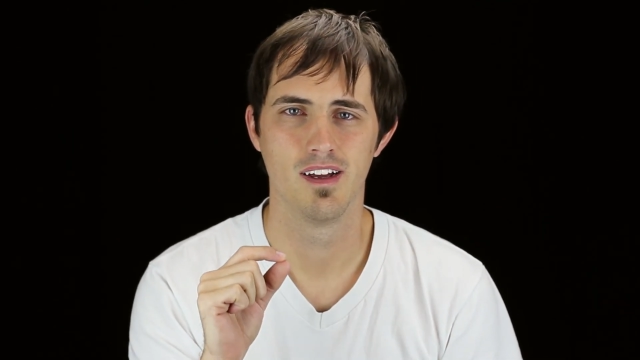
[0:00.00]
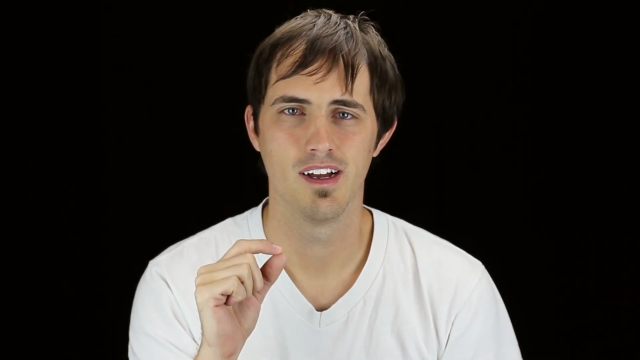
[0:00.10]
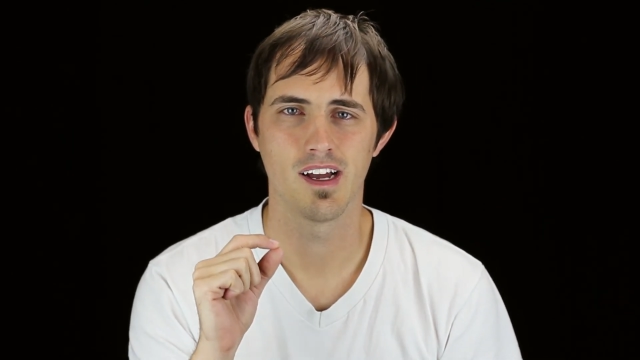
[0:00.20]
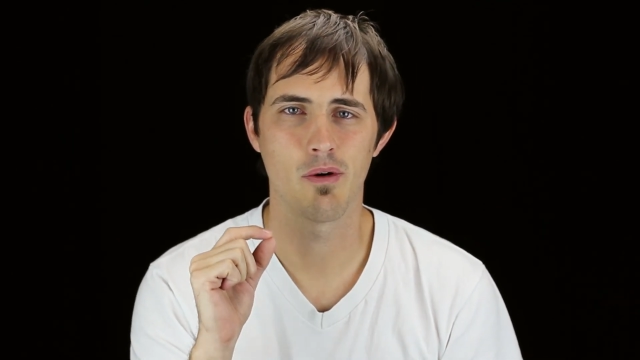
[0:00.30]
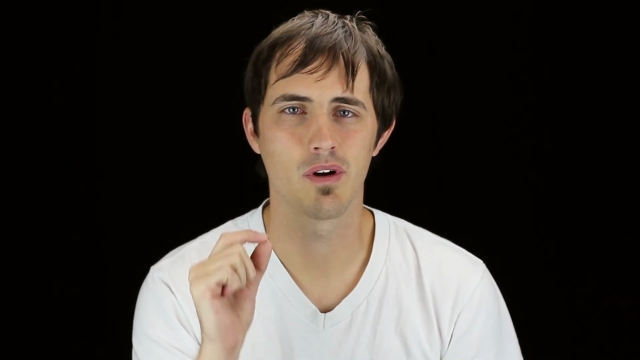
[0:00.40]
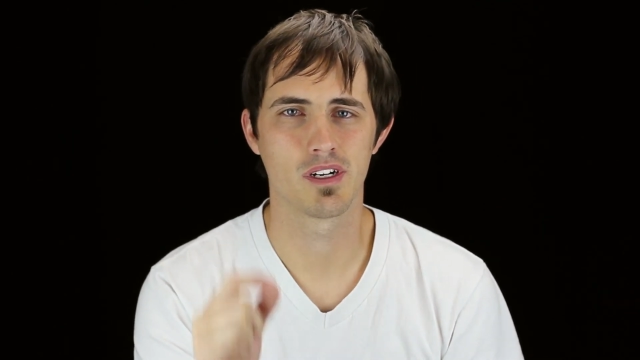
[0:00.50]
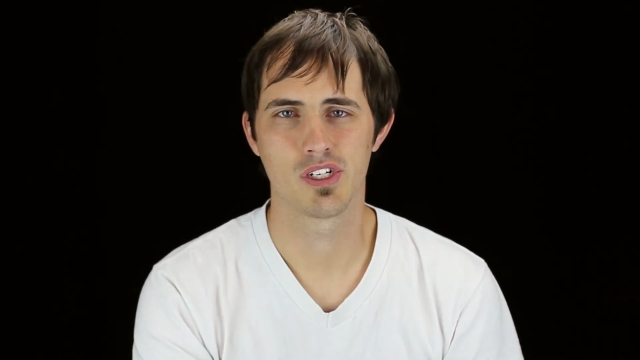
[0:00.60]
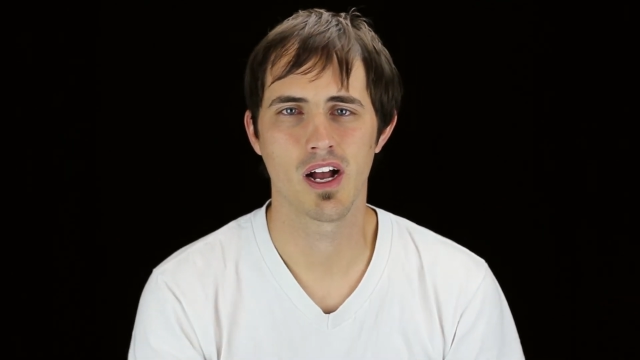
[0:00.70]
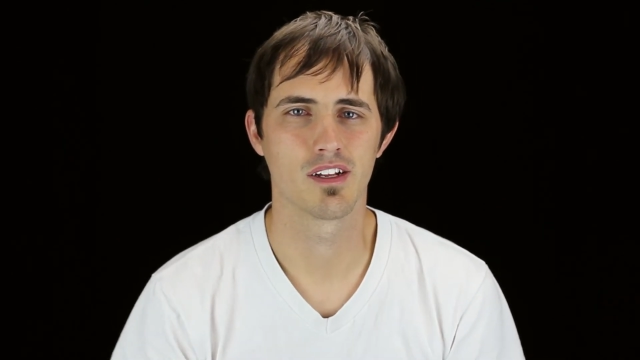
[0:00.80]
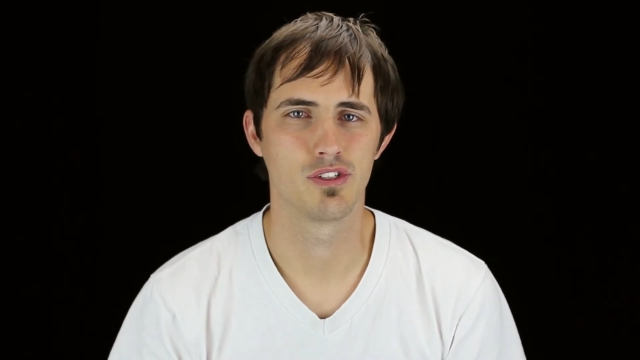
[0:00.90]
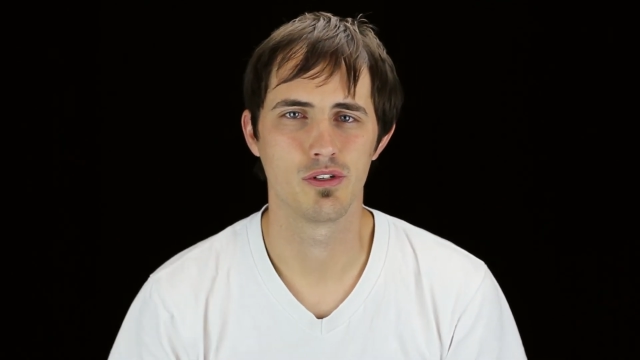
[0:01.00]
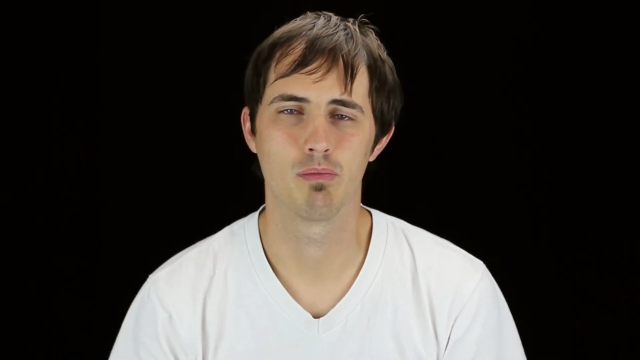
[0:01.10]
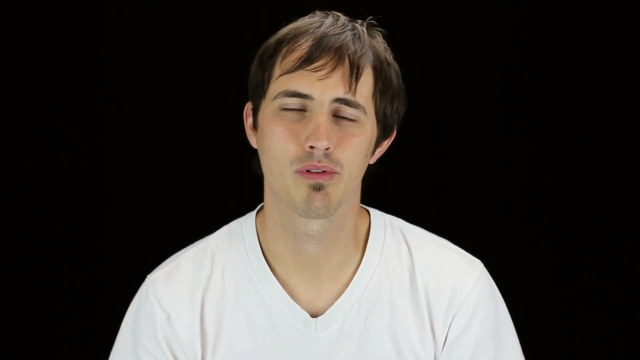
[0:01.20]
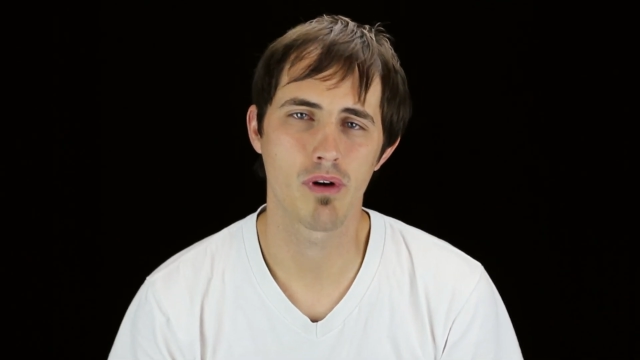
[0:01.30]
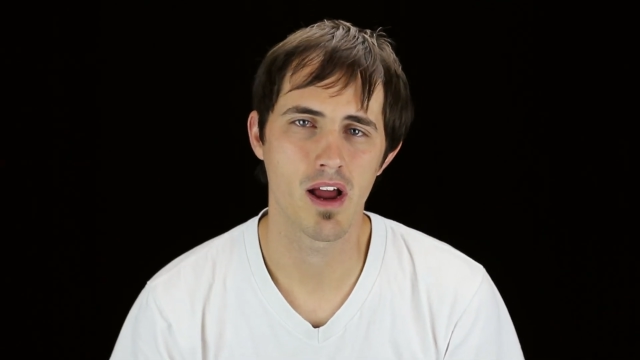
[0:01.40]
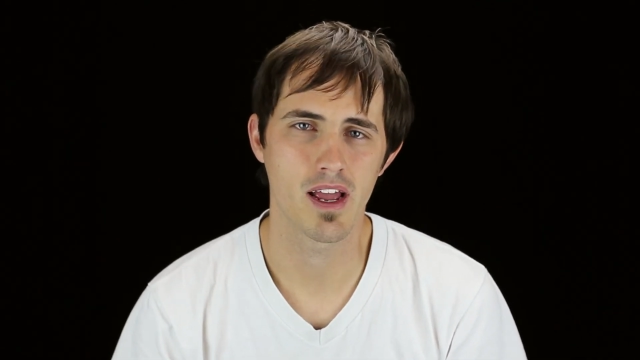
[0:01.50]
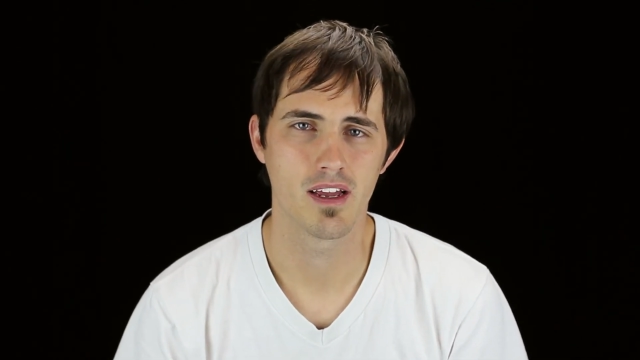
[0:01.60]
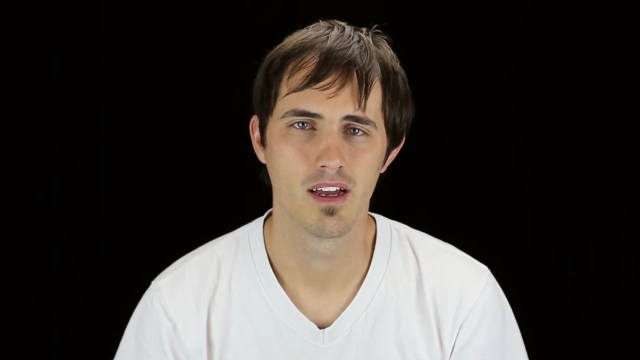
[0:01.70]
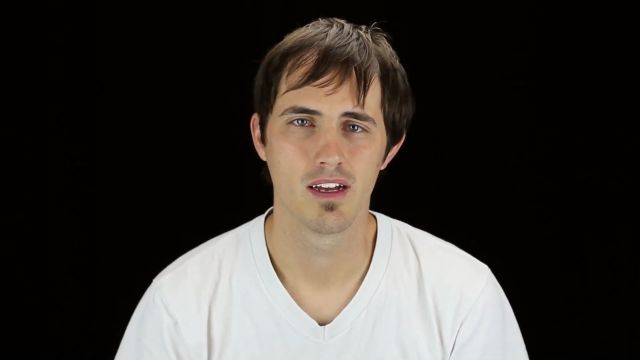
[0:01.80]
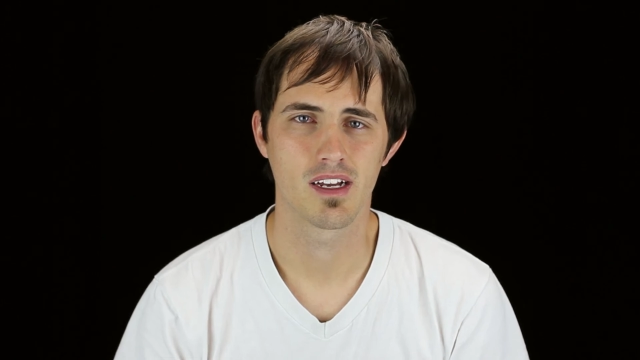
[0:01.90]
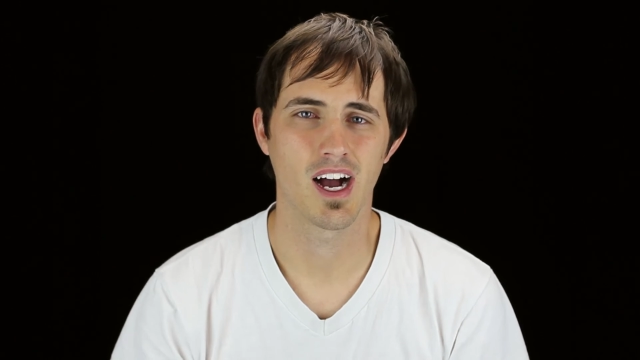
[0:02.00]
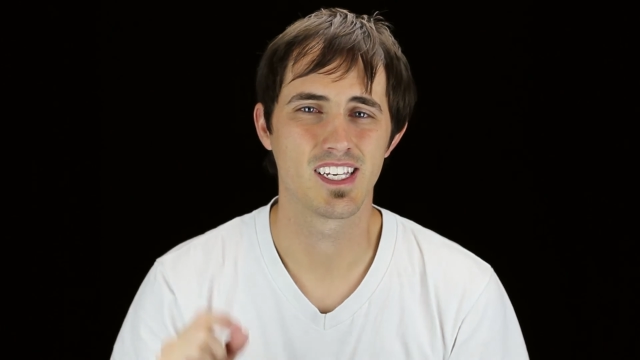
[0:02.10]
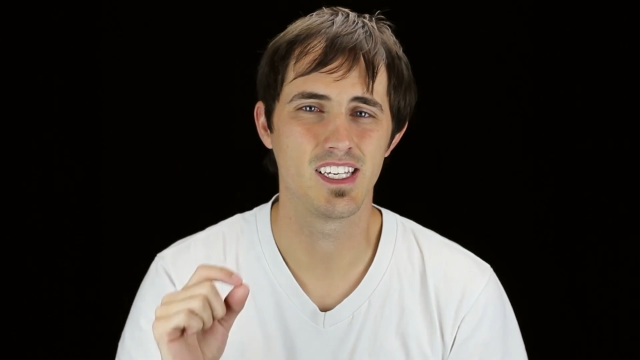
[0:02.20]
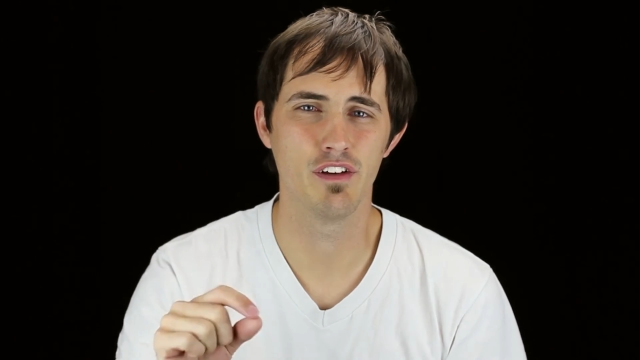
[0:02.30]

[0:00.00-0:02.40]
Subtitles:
And I want to challenge you, pray, God,